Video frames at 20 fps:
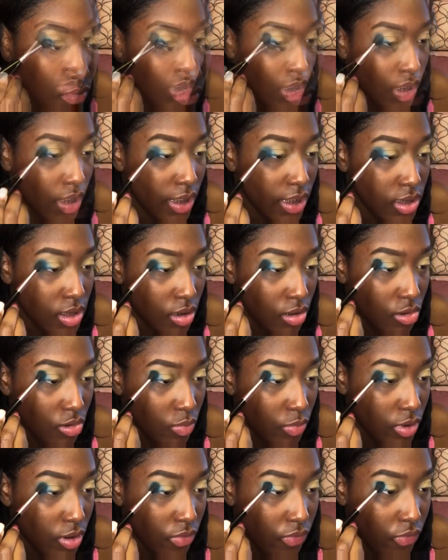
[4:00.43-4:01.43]
It is a little
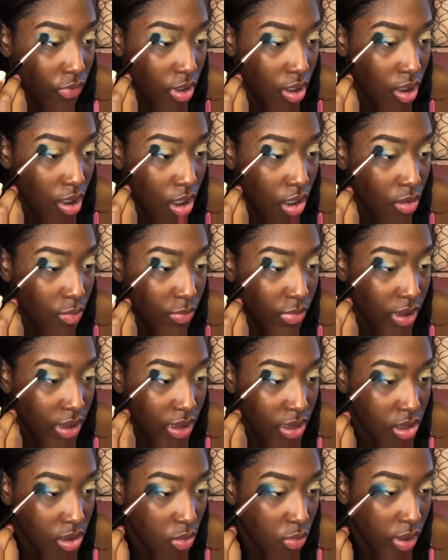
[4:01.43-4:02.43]
bit of fallout, but
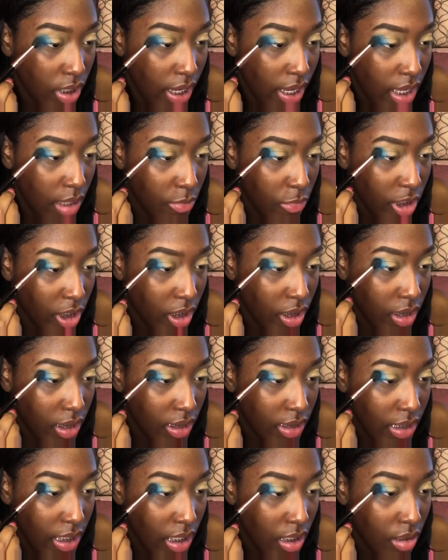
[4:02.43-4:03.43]
it's okay. I'm going to
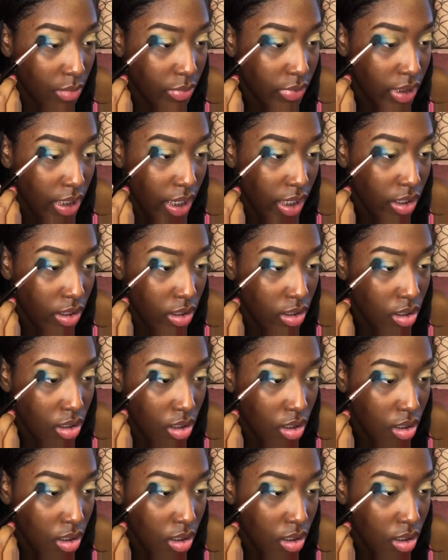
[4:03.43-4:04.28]
clean that up later.